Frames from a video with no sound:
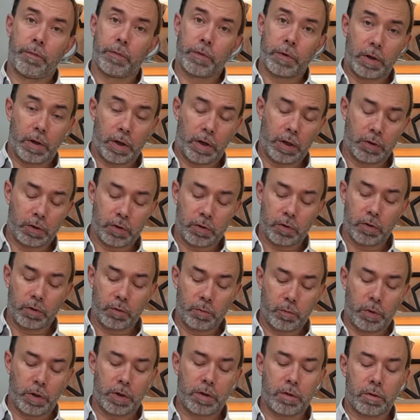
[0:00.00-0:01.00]
It's not
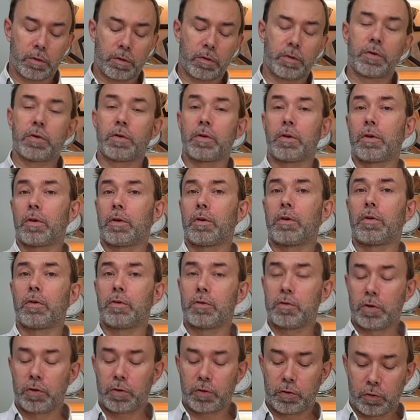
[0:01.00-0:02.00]
because
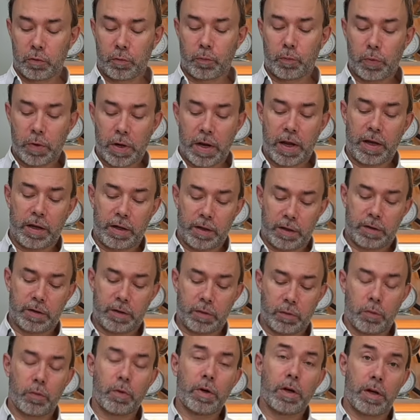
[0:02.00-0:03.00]
just to play,
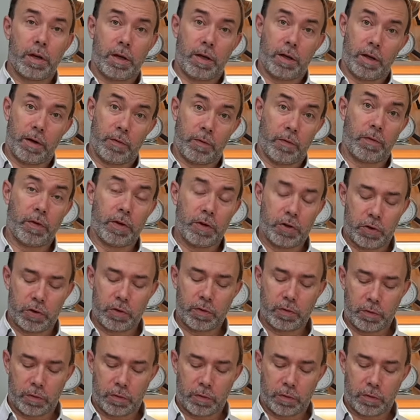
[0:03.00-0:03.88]
it's really efficient.